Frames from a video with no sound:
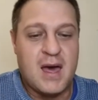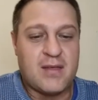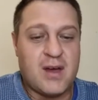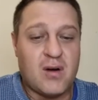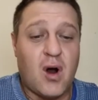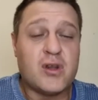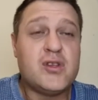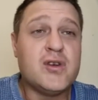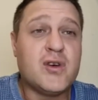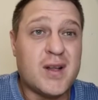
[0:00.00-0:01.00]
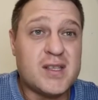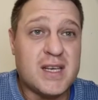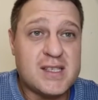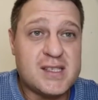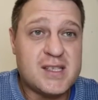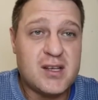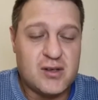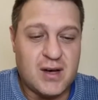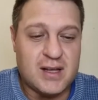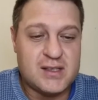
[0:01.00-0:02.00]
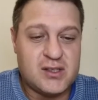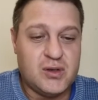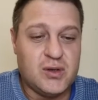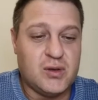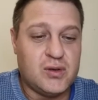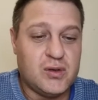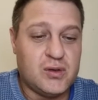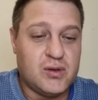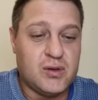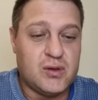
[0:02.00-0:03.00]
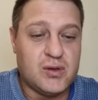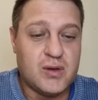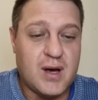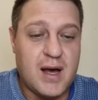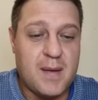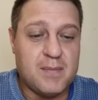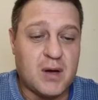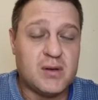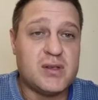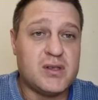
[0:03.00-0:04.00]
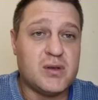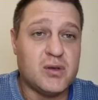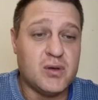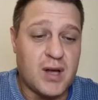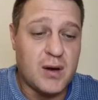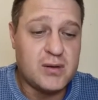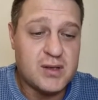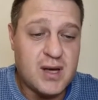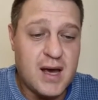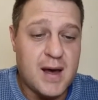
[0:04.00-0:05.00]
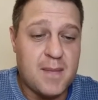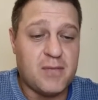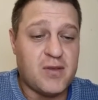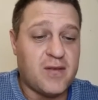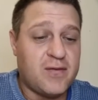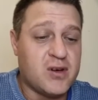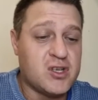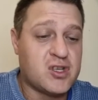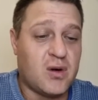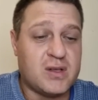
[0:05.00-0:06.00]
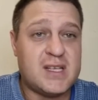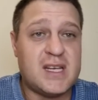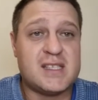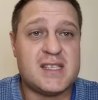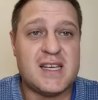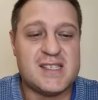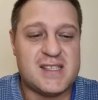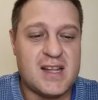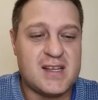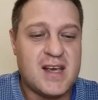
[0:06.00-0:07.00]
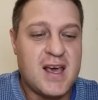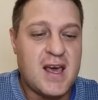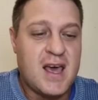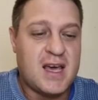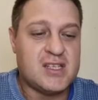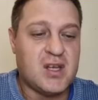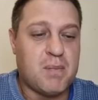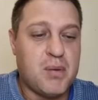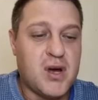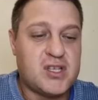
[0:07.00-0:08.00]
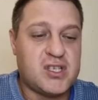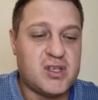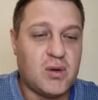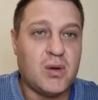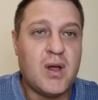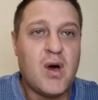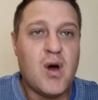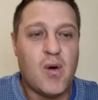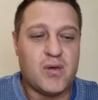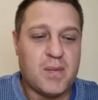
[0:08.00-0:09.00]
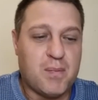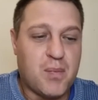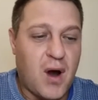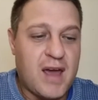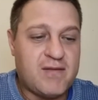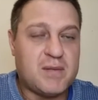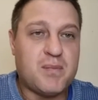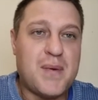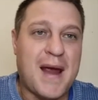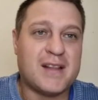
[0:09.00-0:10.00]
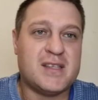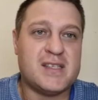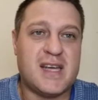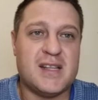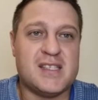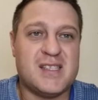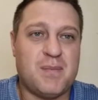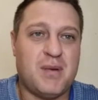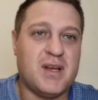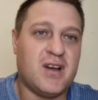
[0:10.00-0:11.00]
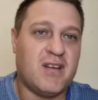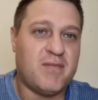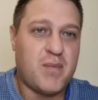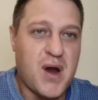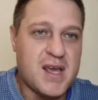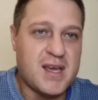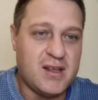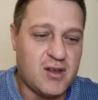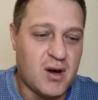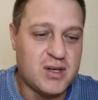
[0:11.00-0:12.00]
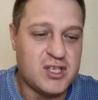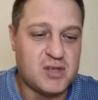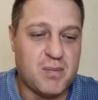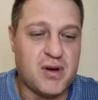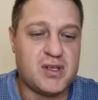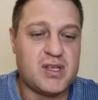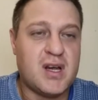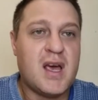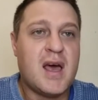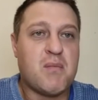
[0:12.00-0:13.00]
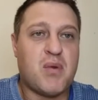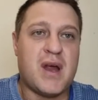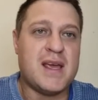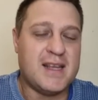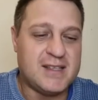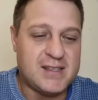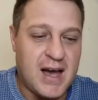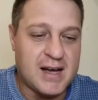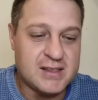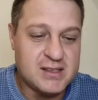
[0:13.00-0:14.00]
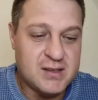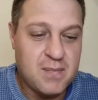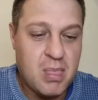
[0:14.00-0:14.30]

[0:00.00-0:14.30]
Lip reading: There are two contexts to note. The first context is the personal or the private practice and discipline of praying in the Holy Spirit, praying in tongues.